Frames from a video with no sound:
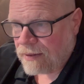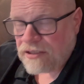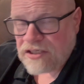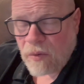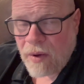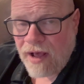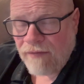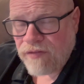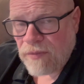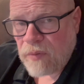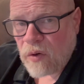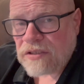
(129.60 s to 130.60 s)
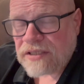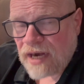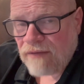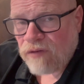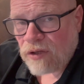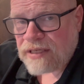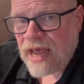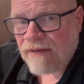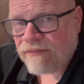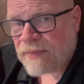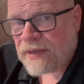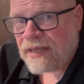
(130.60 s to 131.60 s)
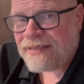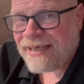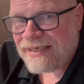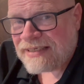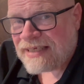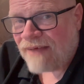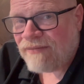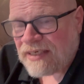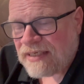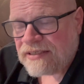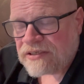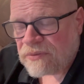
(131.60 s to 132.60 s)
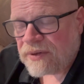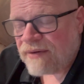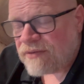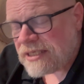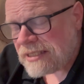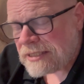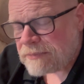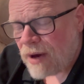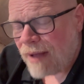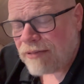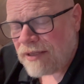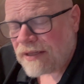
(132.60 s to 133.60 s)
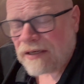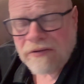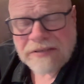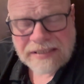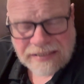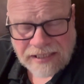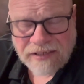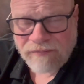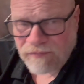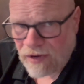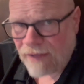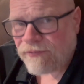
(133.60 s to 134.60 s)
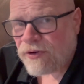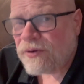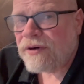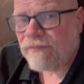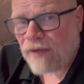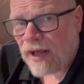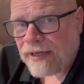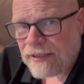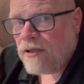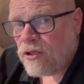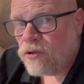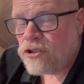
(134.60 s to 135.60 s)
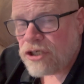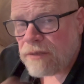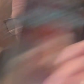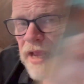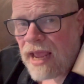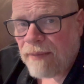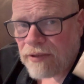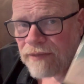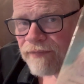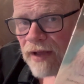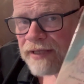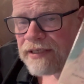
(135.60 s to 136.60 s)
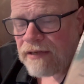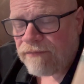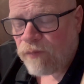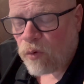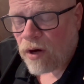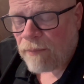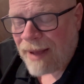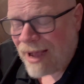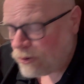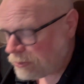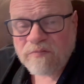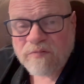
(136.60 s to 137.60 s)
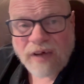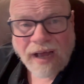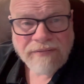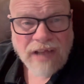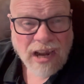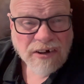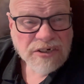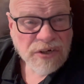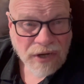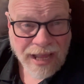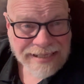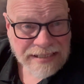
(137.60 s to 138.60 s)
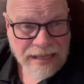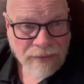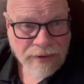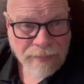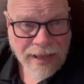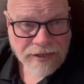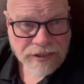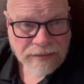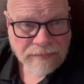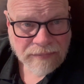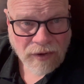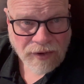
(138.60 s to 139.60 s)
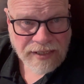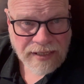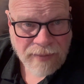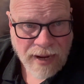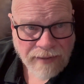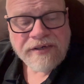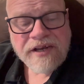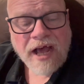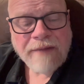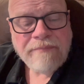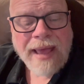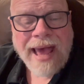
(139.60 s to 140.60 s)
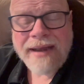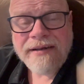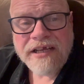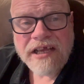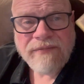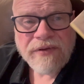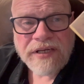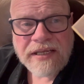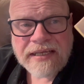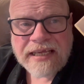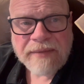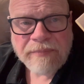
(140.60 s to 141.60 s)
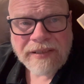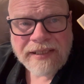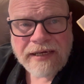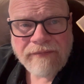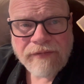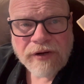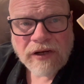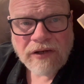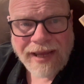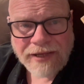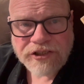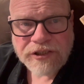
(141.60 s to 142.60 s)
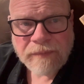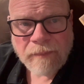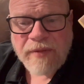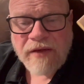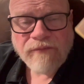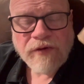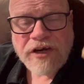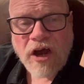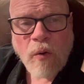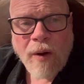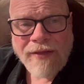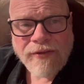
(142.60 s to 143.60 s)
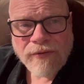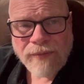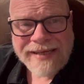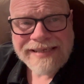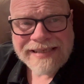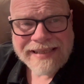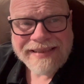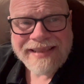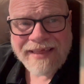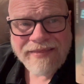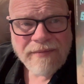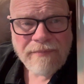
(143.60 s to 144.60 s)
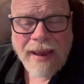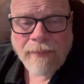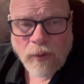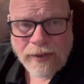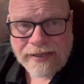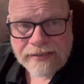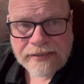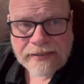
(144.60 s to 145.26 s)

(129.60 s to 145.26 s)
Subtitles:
So of the books that I've looked at from the 1970s or whatever, it's probably the closest thing to fluff you're going to find. You should be able to find it for about $5 or less, I would imagine, on eBay. Not bad if you need to complete it in your collection, if for no other reason than the memories.